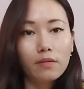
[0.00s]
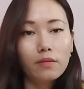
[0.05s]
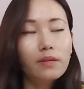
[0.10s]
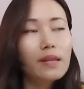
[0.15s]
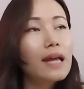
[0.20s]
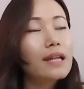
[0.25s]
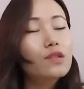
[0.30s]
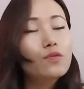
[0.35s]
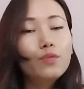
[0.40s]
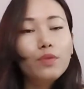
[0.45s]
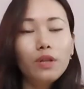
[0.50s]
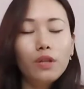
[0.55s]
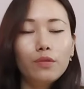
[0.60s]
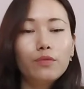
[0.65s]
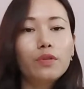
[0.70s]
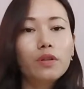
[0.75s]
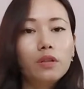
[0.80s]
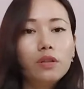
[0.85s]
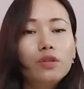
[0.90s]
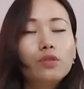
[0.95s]
That we
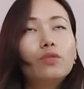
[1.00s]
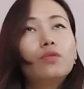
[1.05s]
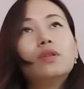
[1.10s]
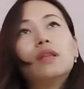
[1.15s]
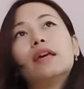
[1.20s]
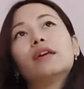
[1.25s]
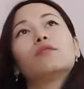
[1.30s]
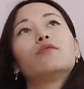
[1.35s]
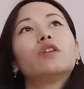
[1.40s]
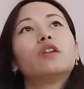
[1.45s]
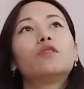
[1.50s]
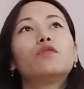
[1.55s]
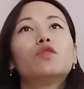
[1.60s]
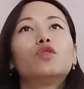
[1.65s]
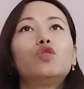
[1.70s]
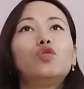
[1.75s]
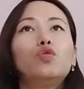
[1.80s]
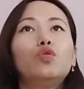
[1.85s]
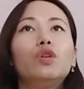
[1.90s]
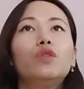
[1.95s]
really know, like whenever
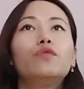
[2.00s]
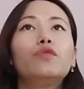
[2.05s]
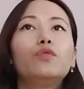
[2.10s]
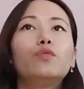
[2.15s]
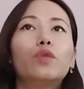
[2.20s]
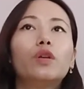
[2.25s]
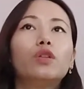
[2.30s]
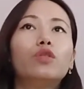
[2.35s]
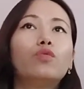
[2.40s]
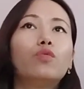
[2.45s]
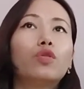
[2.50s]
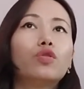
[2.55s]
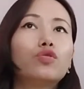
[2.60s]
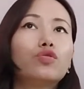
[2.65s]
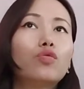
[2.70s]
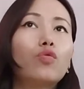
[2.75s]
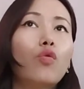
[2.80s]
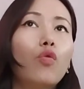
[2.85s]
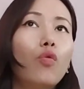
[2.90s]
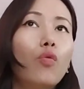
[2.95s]
you, even when you want to
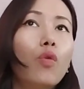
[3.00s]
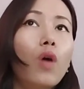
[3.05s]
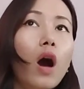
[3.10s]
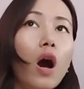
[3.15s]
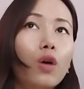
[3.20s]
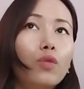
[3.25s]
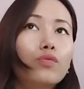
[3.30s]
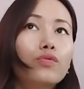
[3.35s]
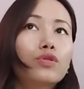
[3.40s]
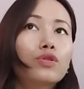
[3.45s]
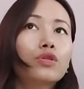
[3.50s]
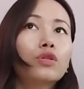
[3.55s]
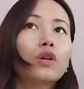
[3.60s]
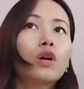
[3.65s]
go out